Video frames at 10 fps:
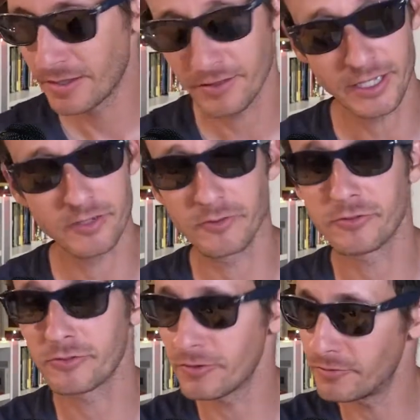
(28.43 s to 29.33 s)
Thank you
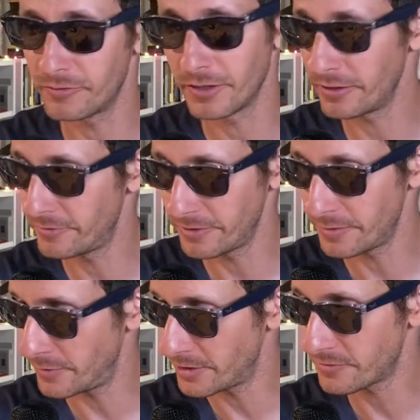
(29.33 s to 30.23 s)
so very, very
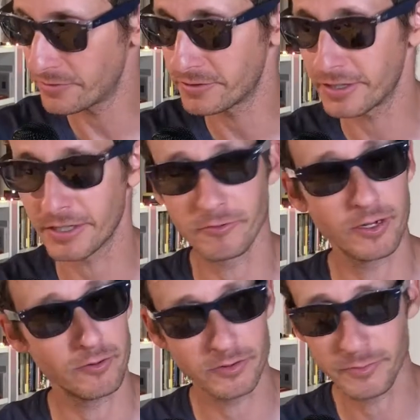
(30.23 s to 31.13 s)
much for sticking
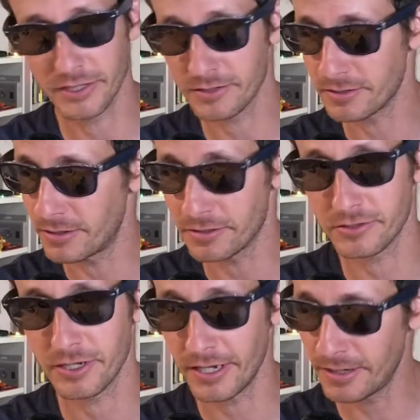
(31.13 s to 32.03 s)
around with me as long as
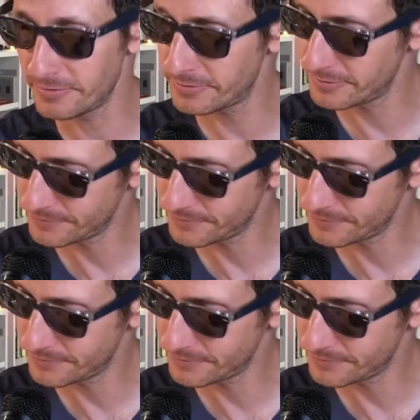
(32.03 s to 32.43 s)
you have.